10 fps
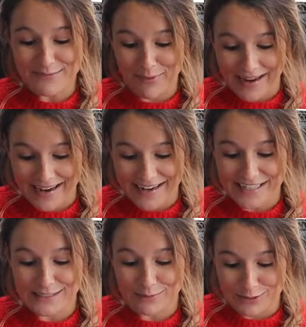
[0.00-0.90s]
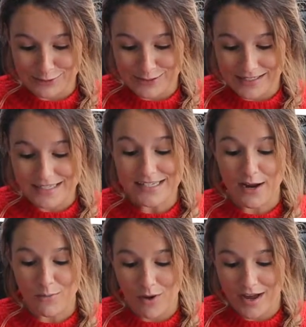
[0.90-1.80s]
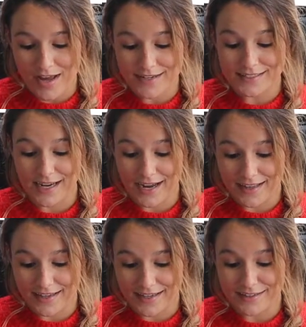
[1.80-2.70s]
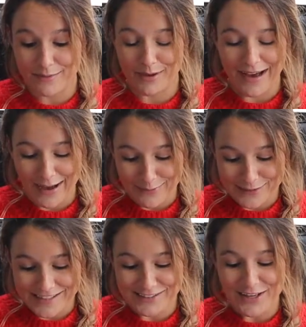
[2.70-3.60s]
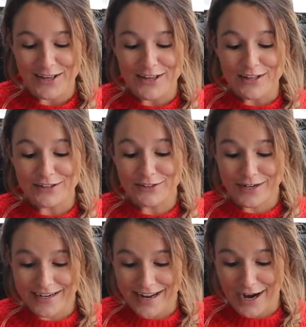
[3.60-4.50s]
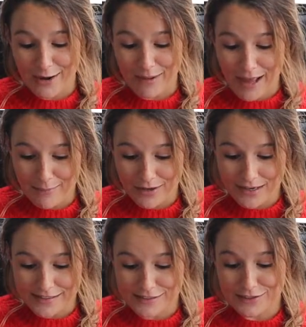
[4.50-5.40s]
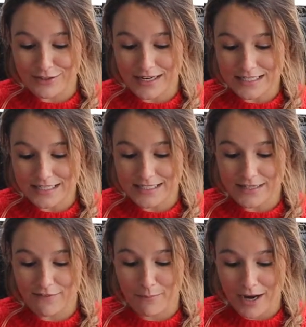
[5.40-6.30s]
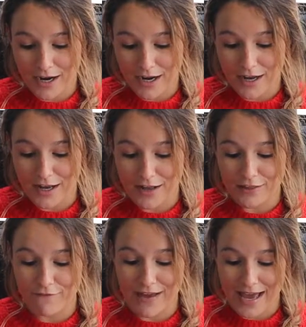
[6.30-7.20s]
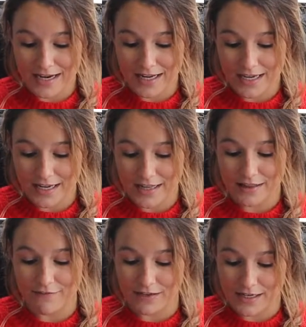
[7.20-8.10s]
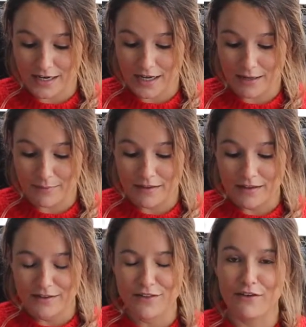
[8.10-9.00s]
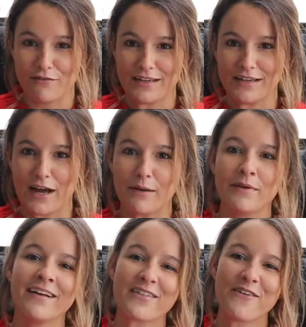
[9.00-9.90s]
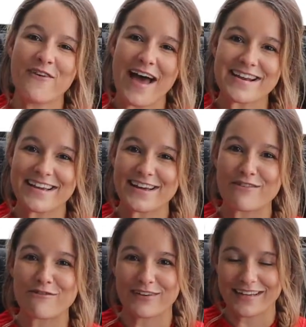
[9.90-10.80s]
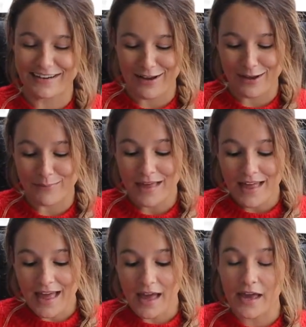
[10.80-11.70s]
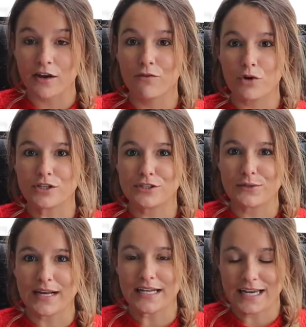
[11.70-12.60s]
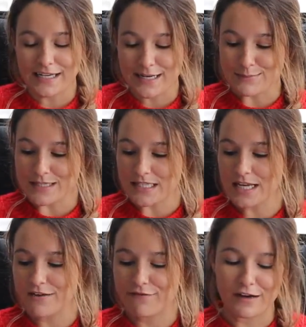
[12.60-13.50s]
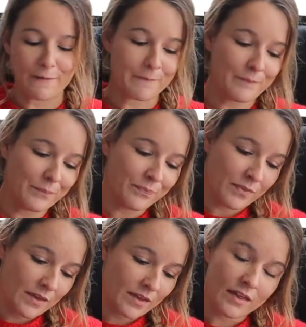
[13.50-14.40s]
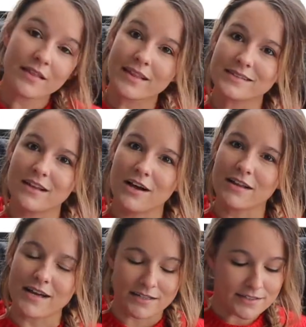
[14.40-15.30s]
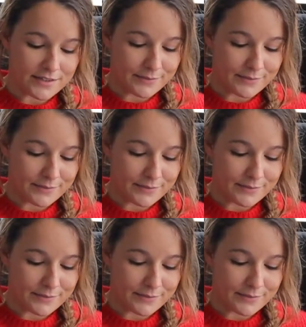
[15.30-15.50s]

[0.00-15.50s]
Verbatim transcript: Spain, Switzerland, Taiwan, Thailand, the Bahamas, the United Arab Emirates, the United States of America, the Vatican, the Vietnam, the Vietnam, the Vatican, Vietnam, and of course the United Kingdom, since I live here. That's a long list.